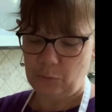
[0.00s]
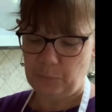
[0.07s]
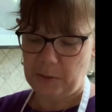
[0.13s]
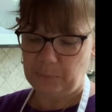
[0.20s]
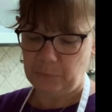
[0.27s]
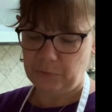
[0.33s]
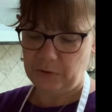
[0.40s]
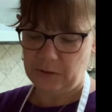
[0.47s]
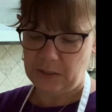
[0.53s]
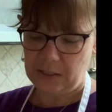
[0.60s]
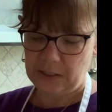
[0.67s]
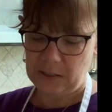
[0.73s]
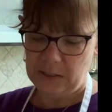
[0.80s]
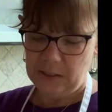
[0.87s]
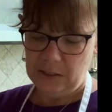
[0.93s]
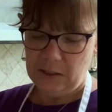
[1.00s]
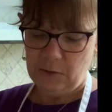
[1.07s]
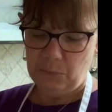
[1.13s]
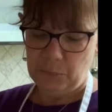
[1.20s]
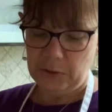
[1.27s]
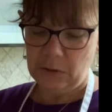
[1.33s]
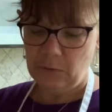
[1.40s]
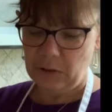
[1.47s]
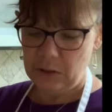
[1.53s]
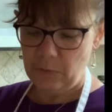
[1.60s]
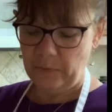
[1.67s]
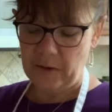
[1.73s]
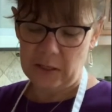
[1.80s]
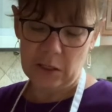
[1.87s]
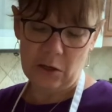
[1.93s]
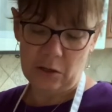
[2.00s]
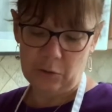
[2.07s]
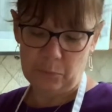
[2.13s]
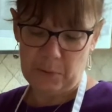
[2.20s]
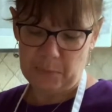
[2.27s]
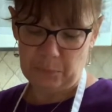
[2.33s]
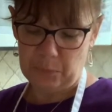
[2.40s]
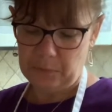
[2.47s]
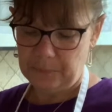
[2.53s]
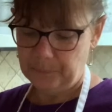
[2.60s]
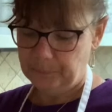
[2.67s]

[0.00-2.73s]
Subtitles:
pepper today, but you can use any color pepper